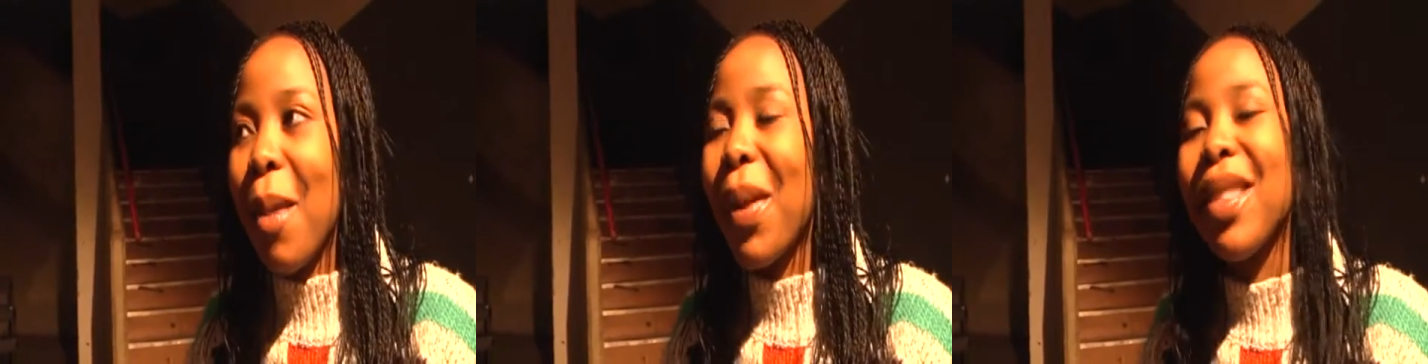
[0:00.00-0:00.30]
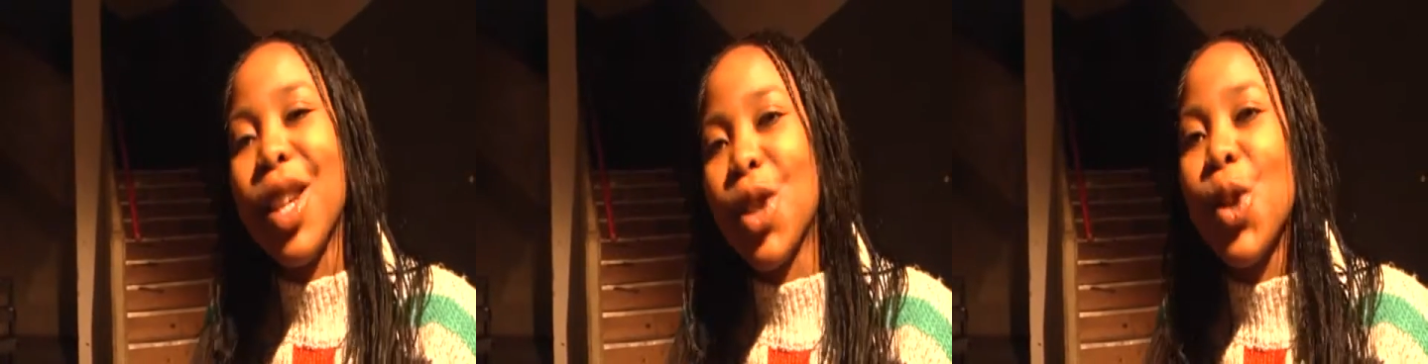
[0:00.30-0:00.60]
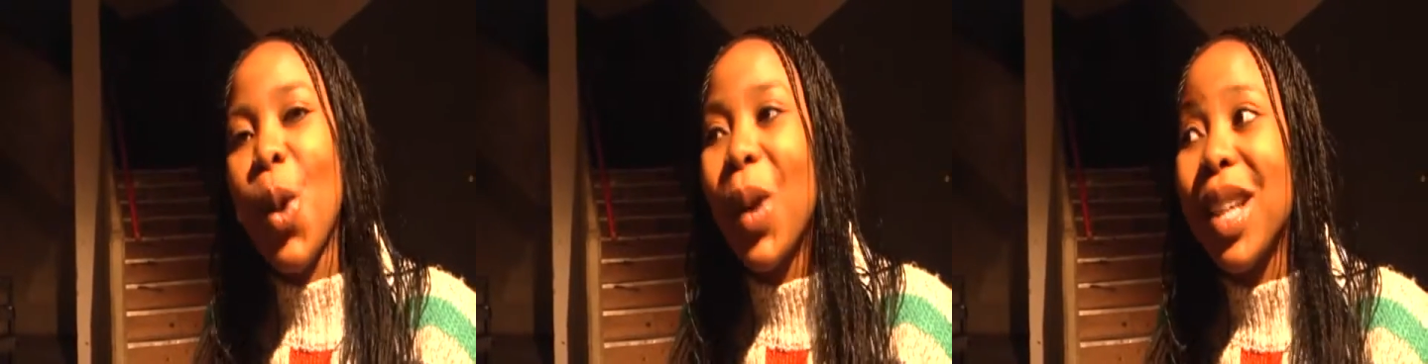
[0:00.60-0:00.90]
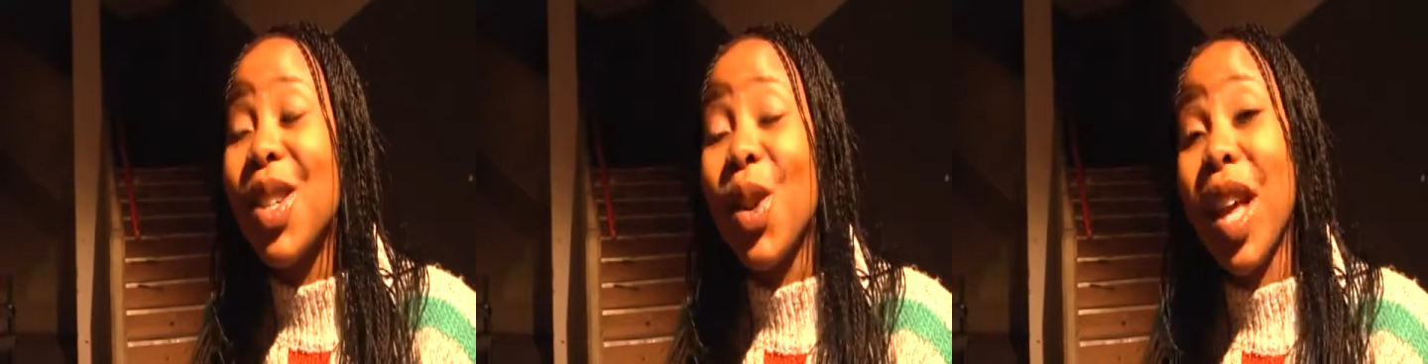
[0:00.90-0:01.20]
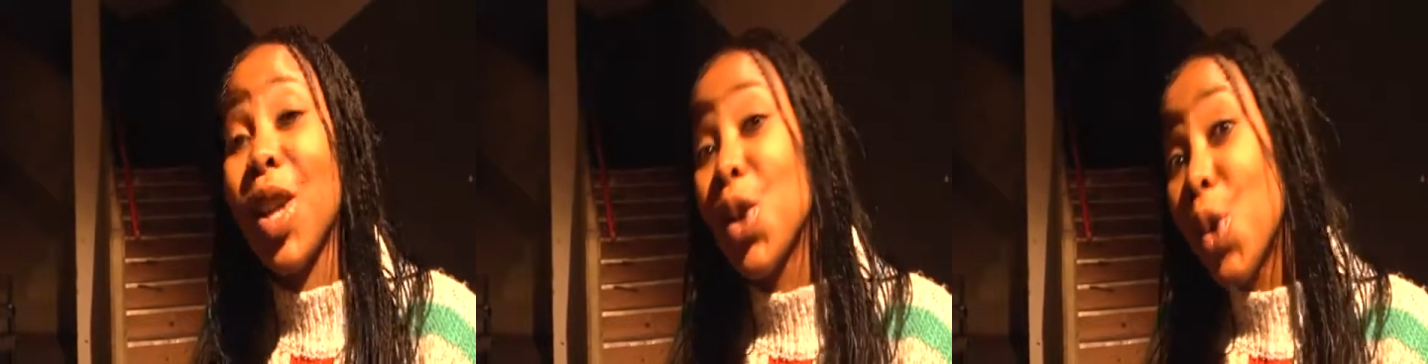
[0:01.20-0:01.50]
but there's so little
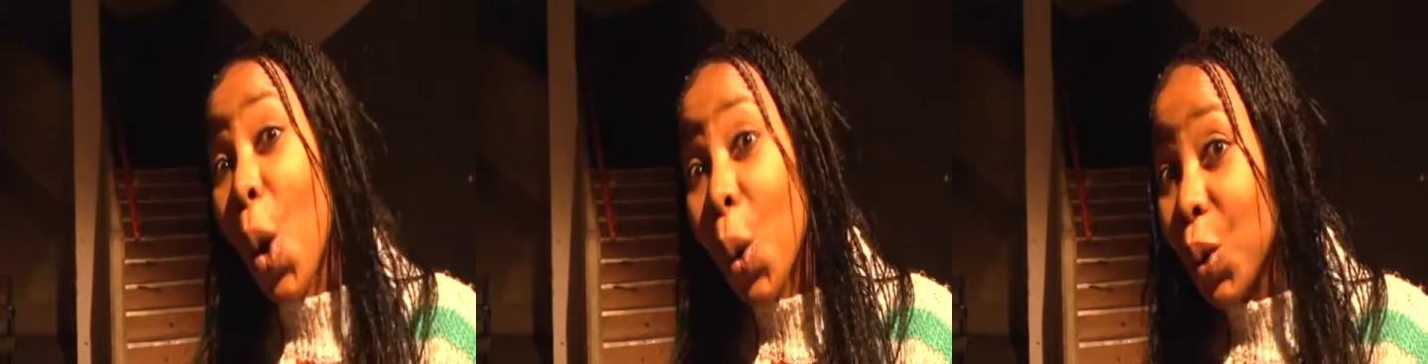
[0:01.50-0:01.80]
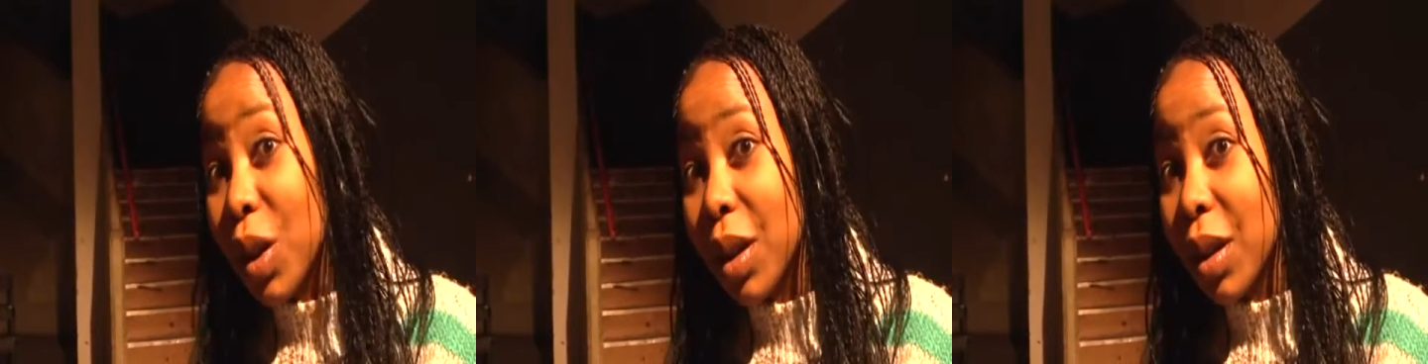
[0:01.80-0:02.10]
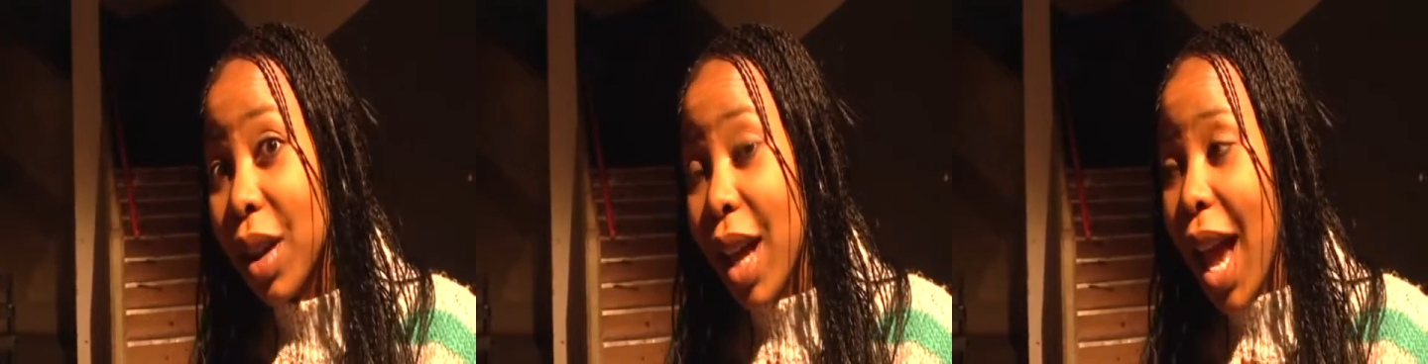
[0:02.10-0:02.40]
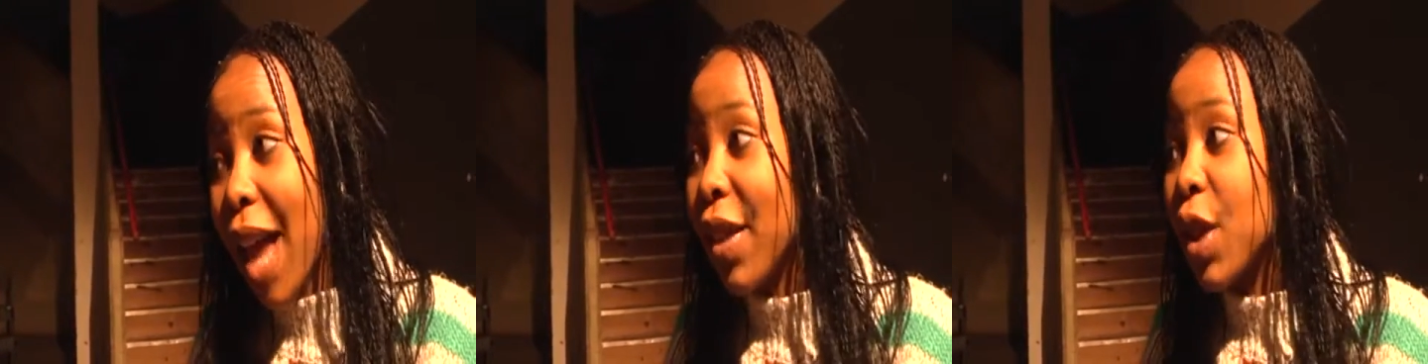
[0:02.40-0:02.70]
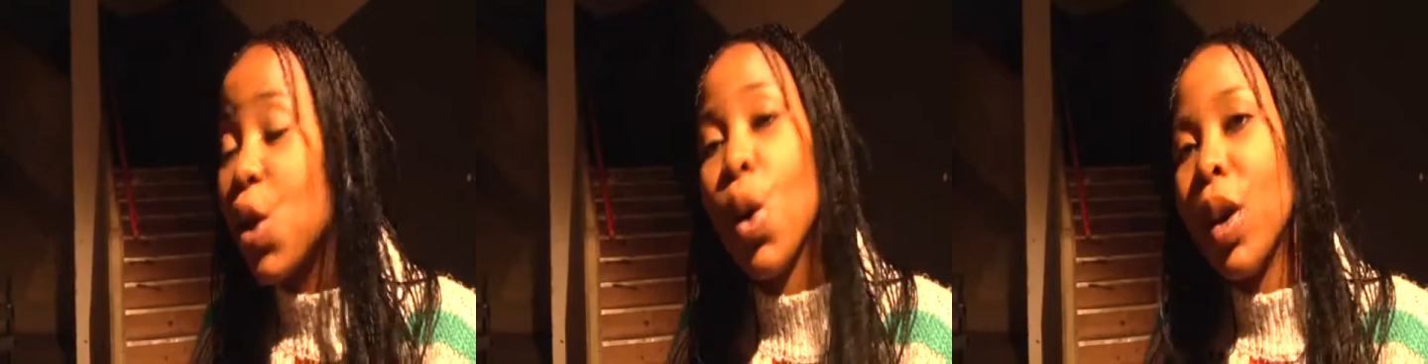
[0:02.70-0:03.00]
that is told, and
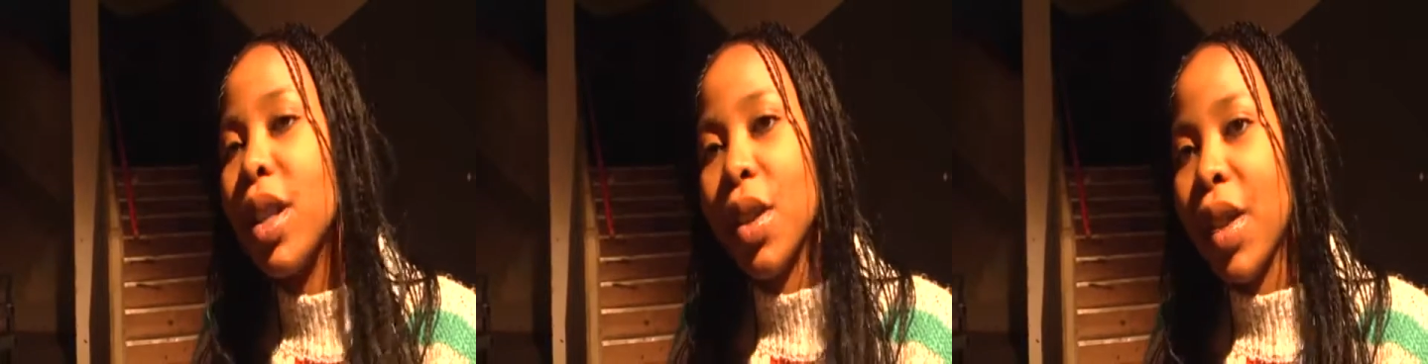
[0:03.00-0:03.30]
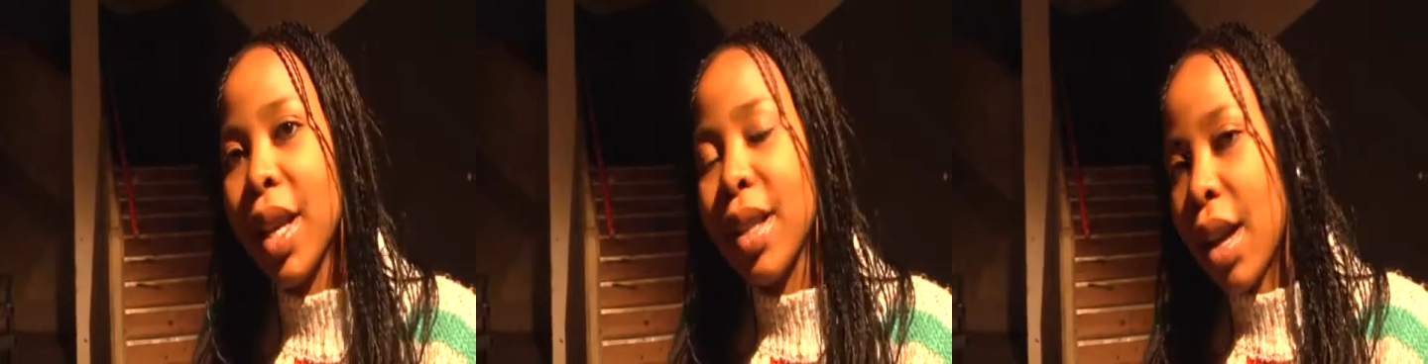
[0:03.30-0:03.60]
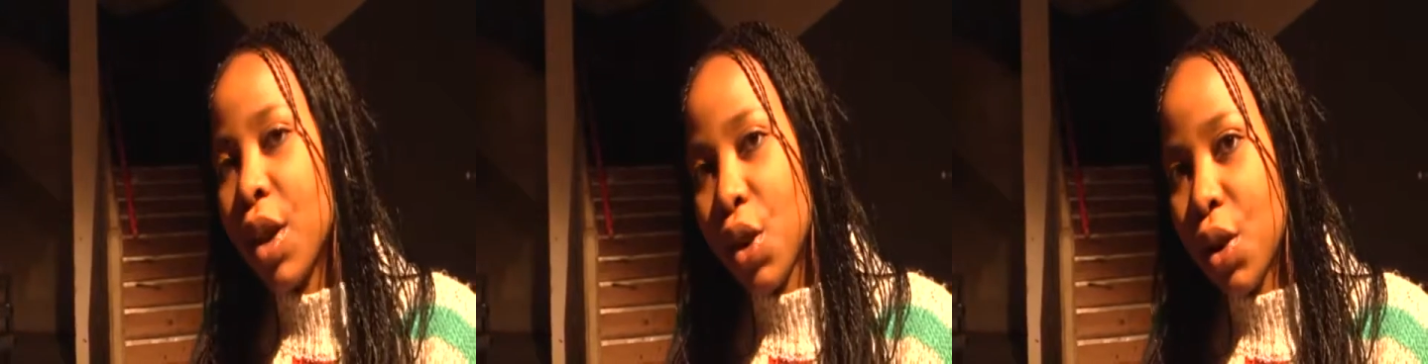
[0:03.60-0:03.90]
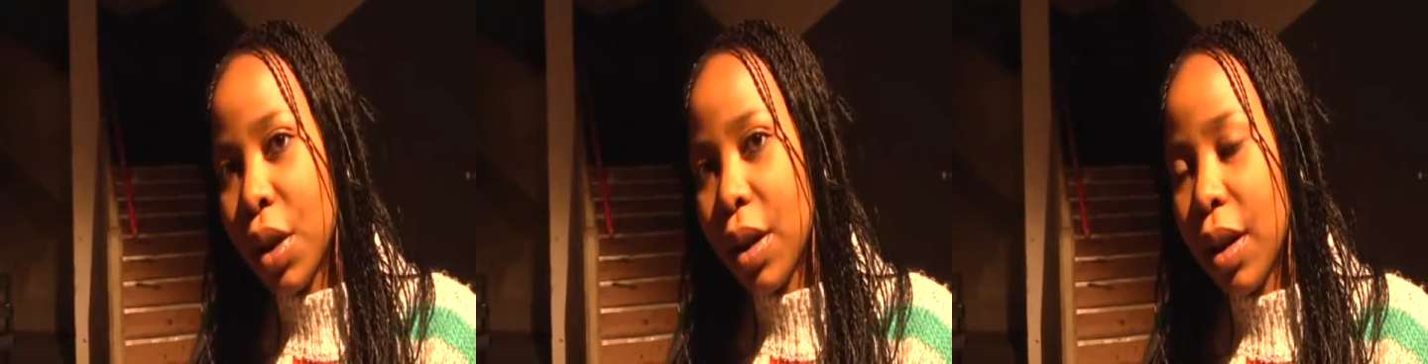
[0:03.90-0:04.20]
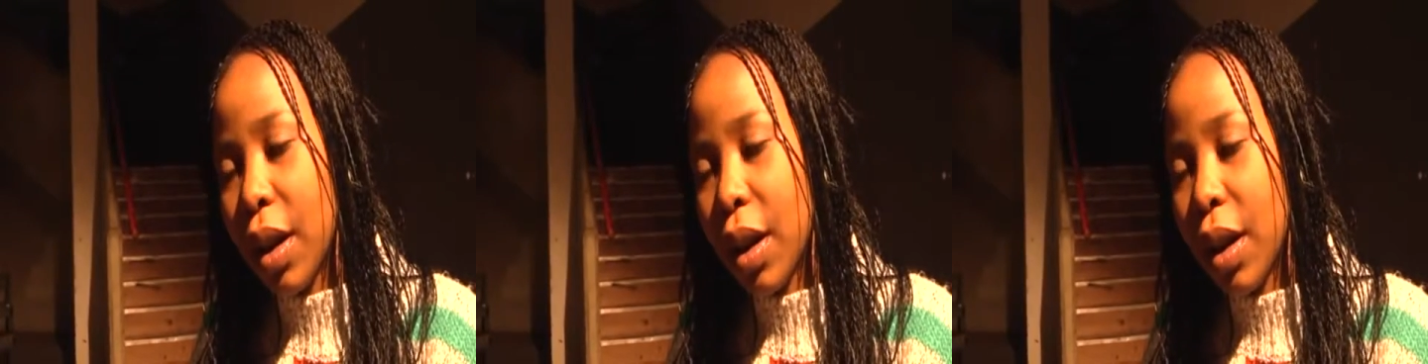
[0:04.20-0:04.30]
there's so little that is understood.